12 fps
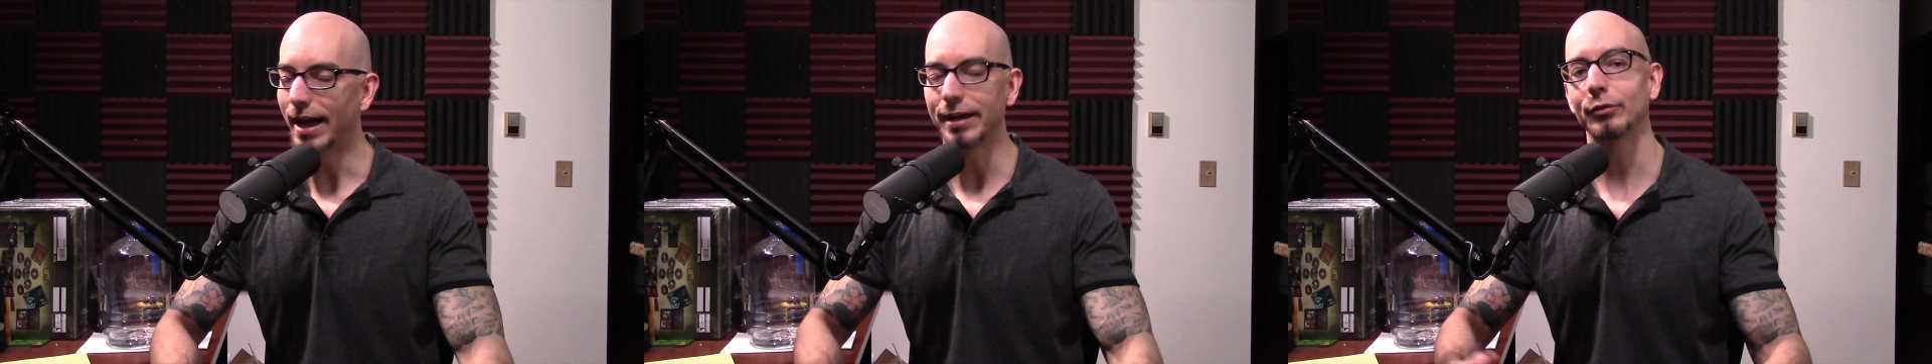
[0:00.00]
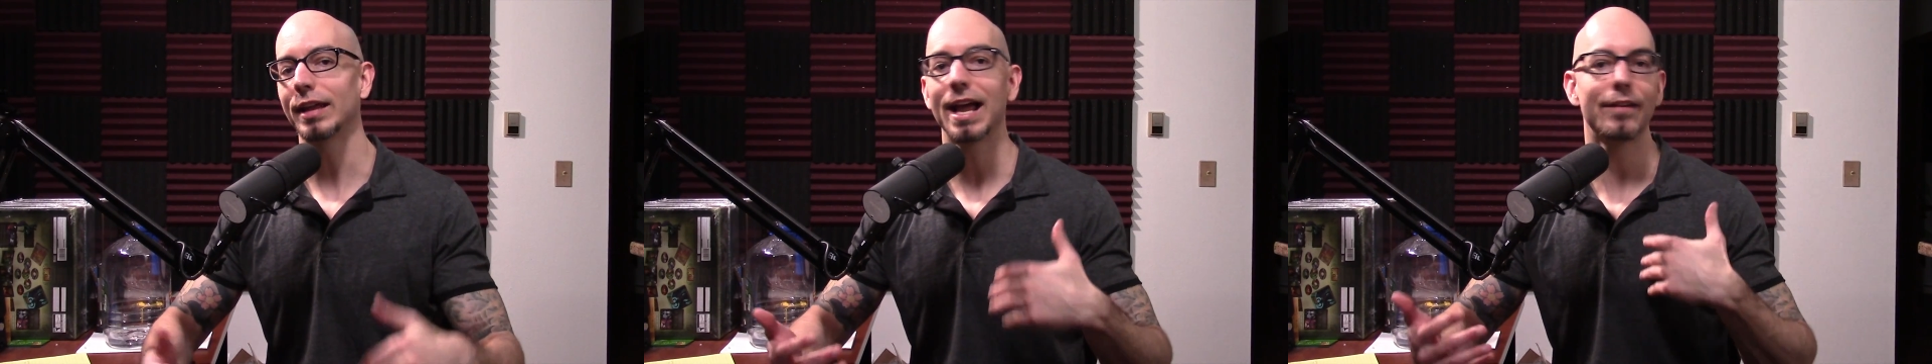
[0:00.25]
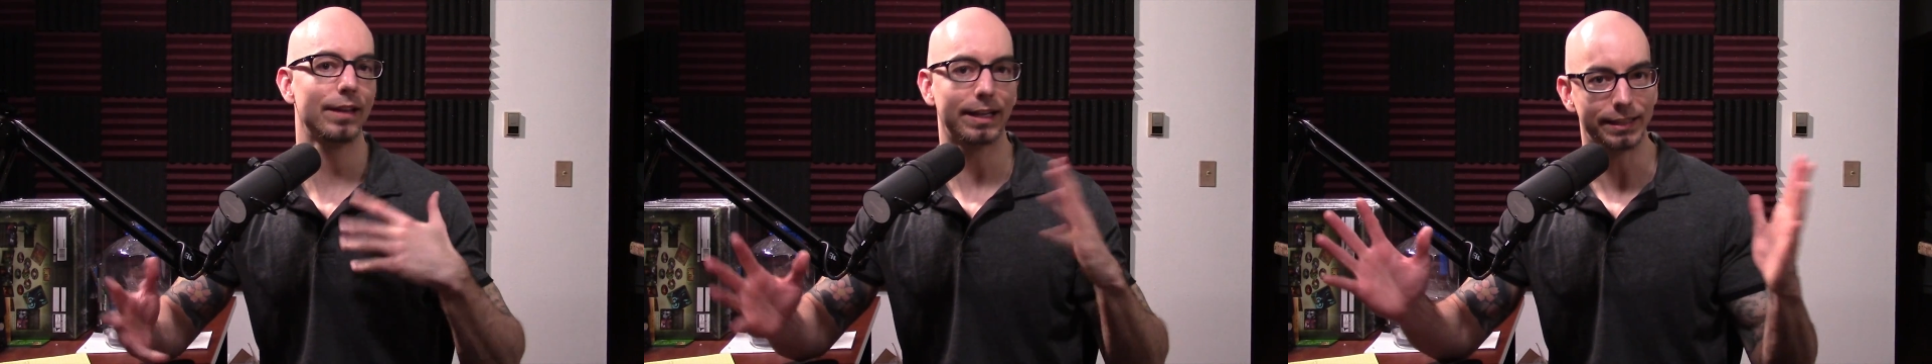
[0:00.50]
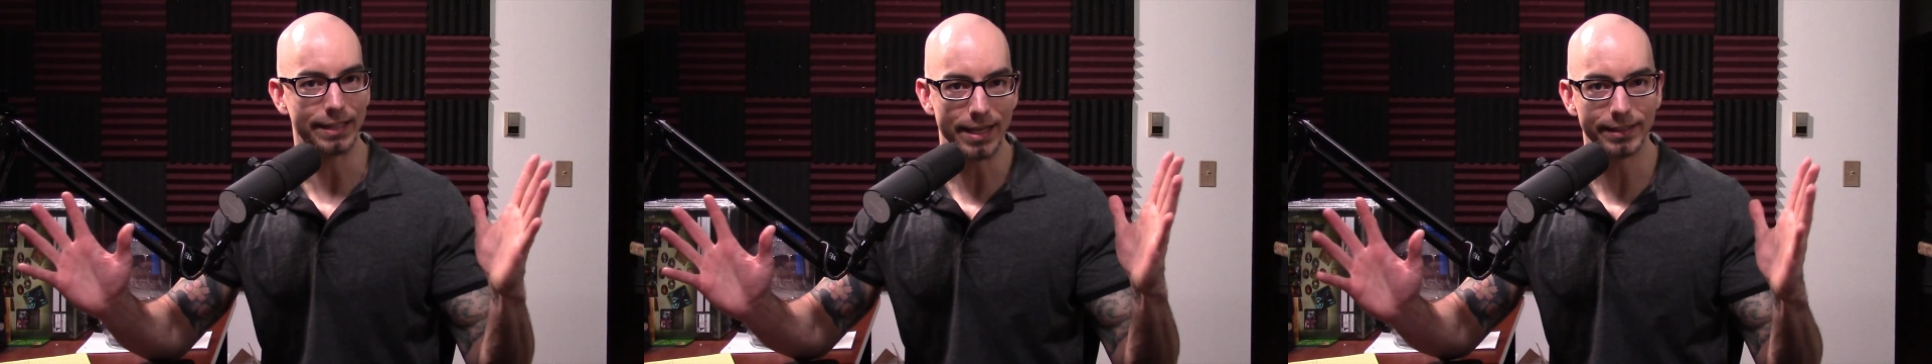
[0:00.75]
I don't have
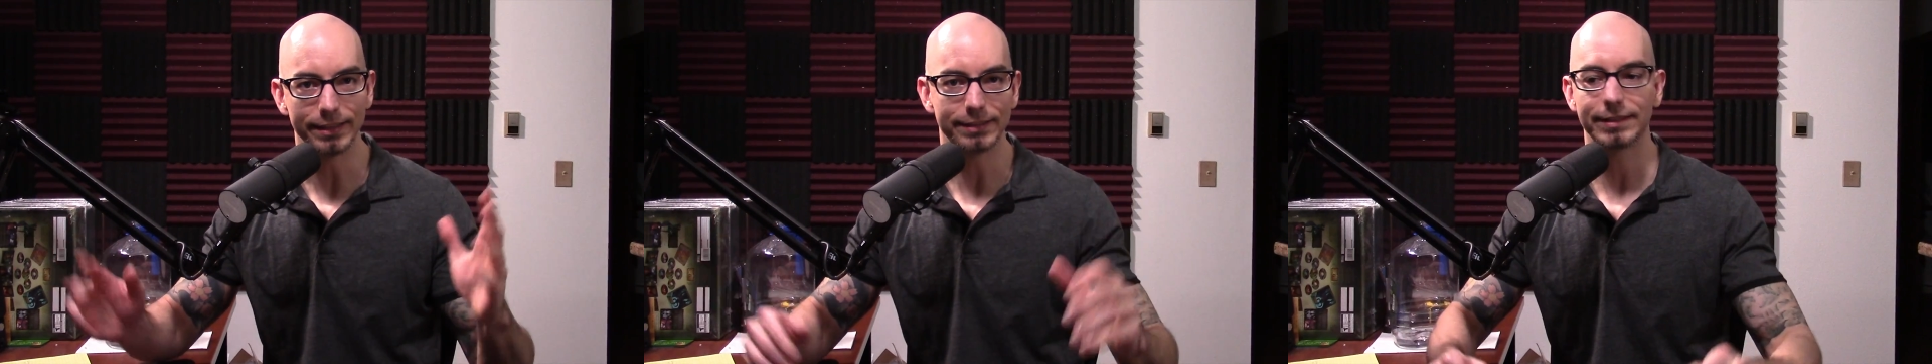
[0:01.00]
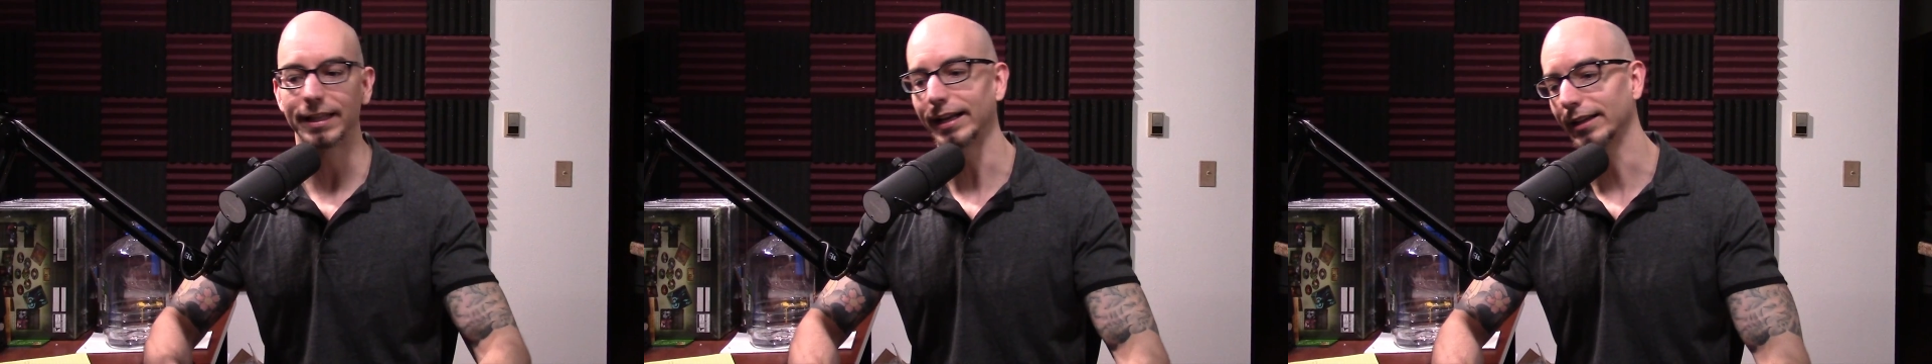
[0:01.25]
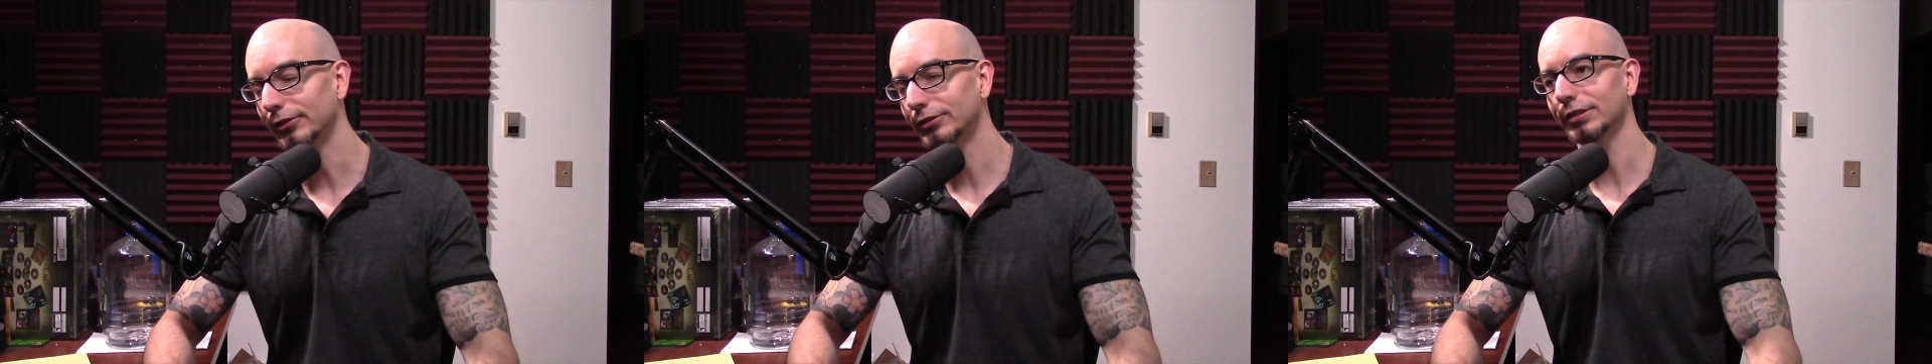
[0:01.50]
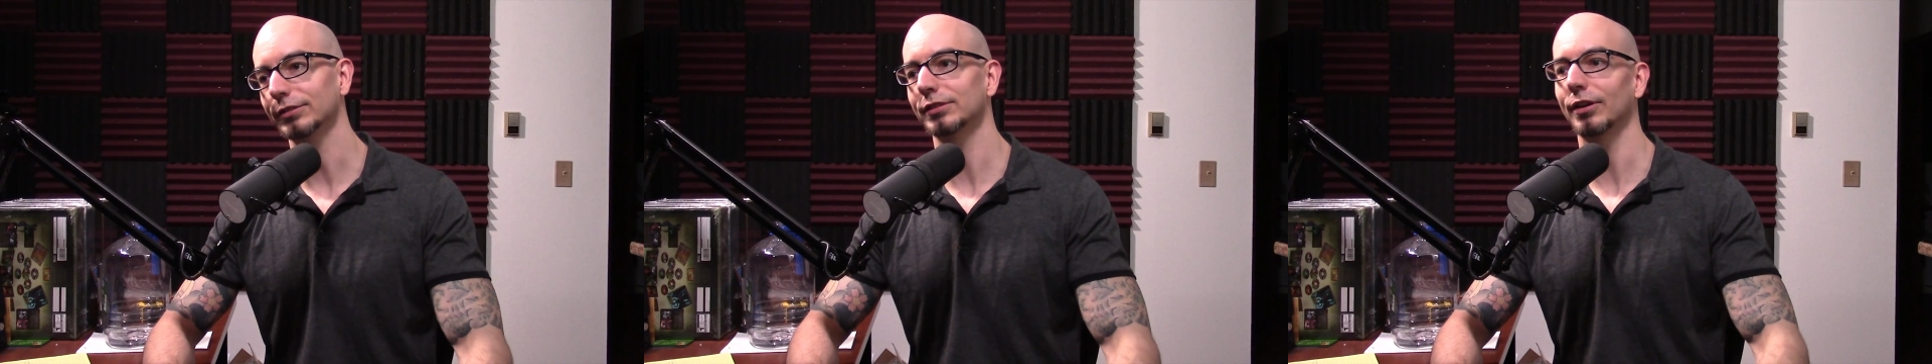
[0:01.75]
like a dentist that I go to.